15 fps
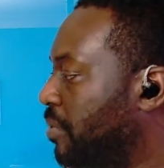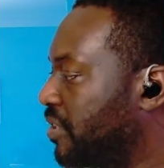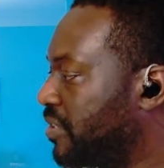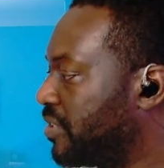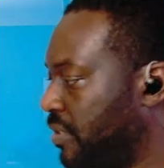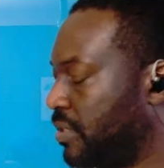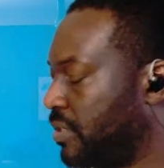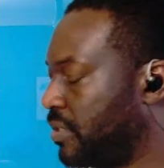
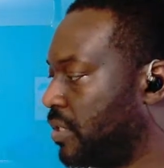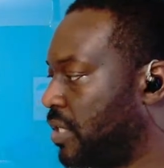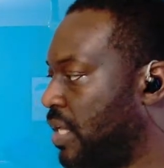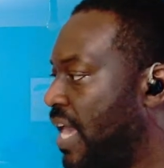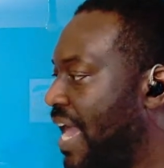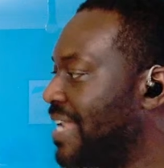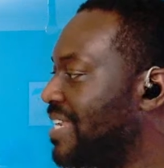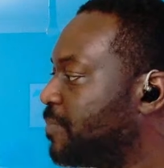And this
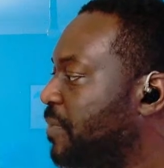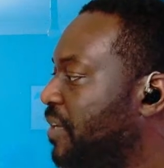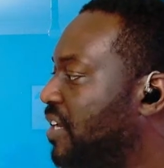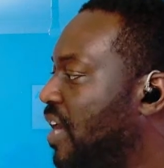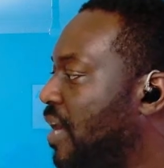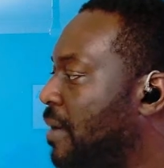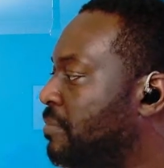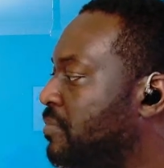becomes what we
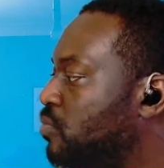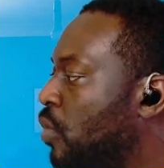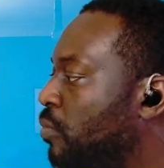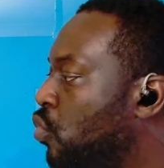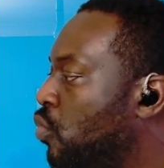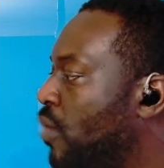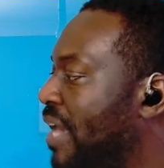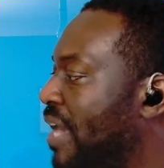call a
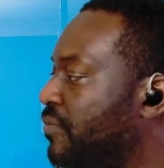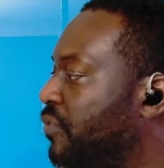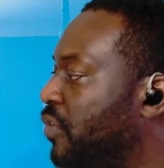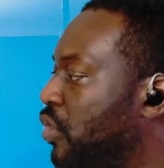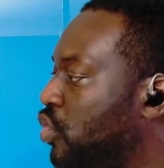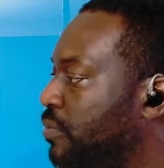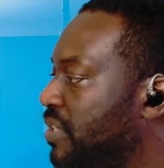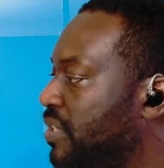virtuous
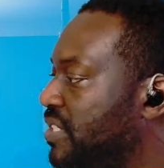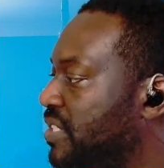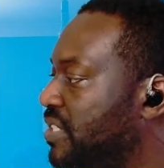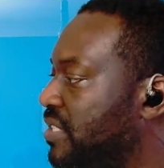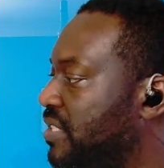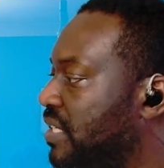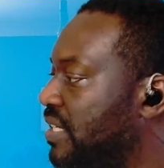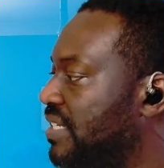cycle.
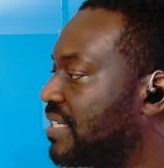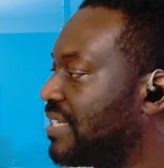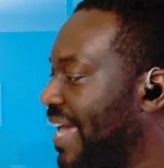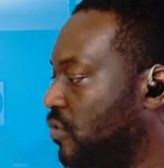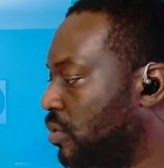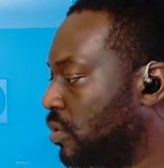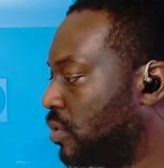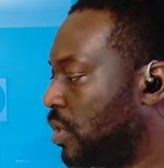
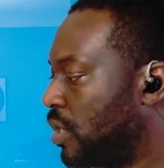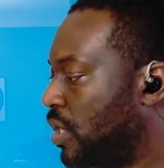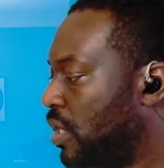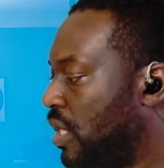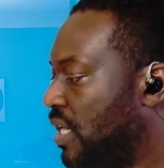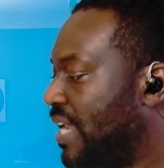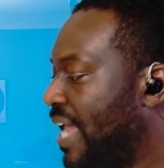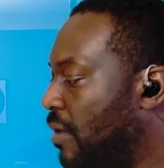Now, most
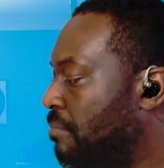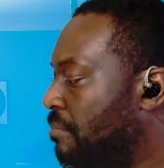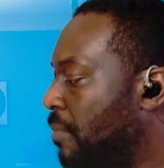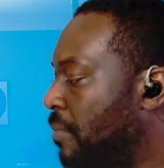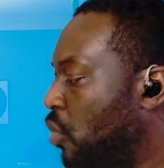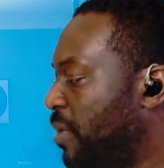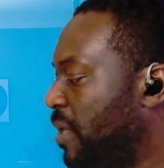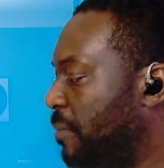people don't
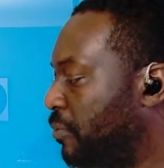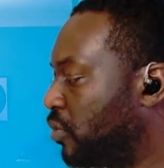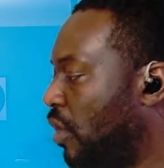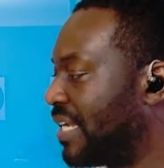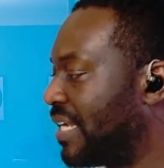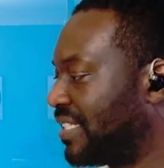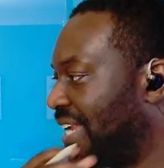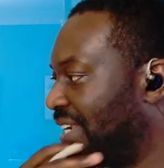understand this, right?
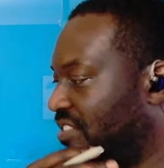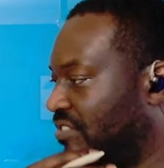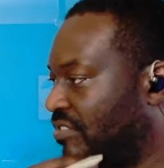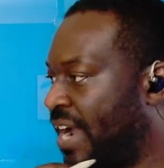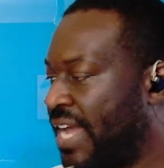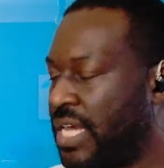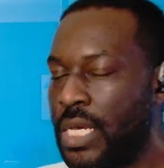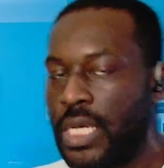
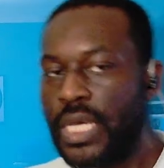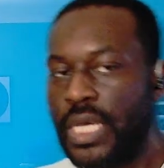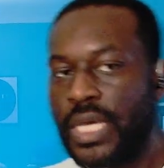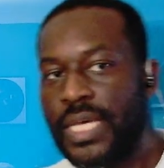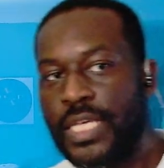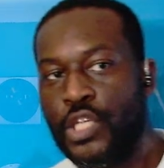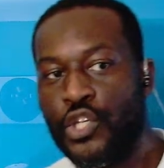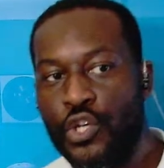Use
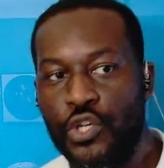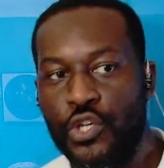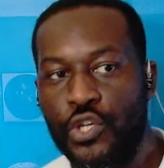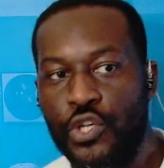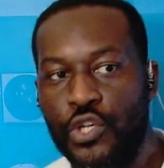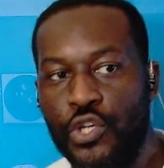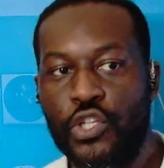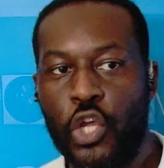hospitality
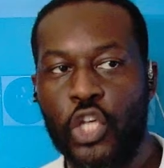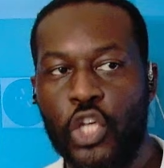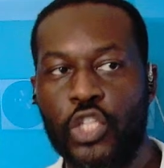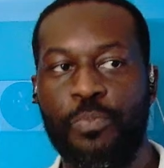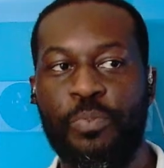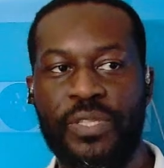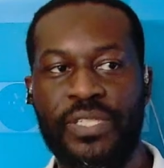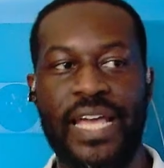one to
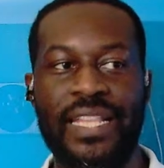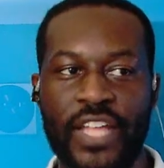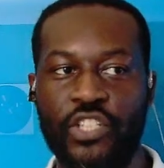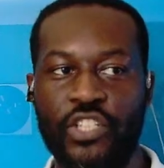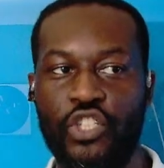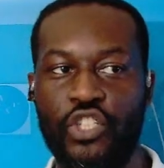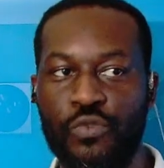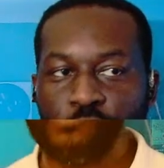another.
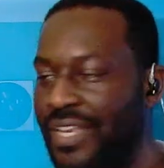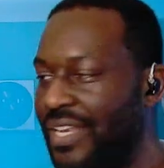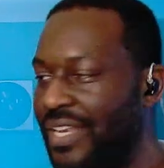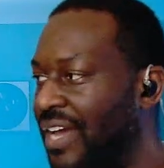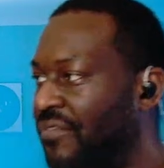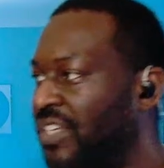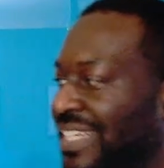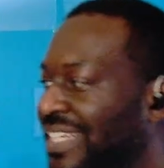This is what
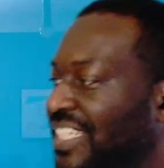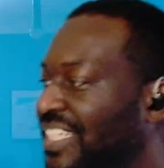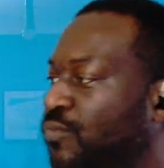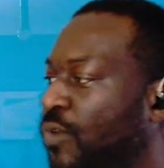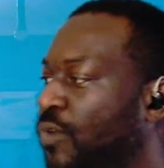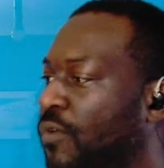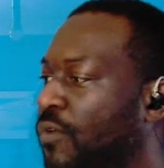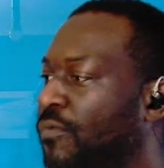we're being
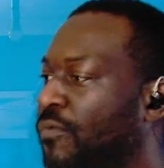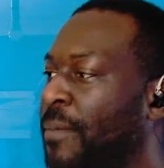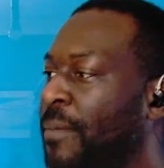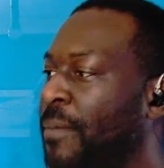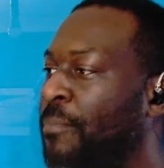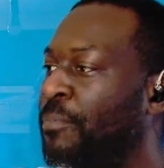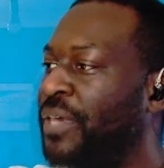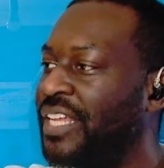encouraged. This is
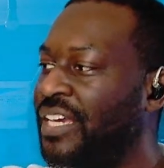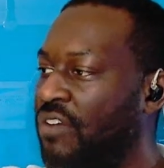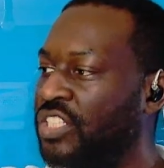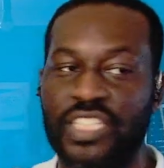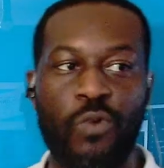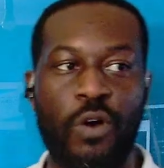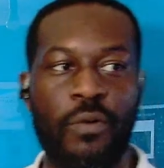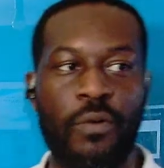what we're being
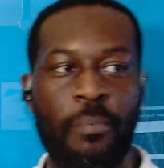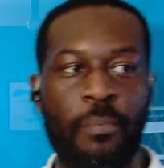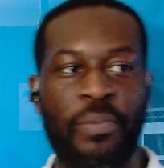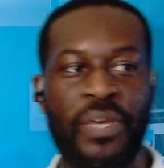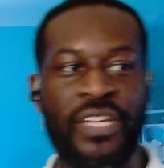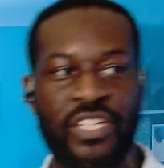instructed to do.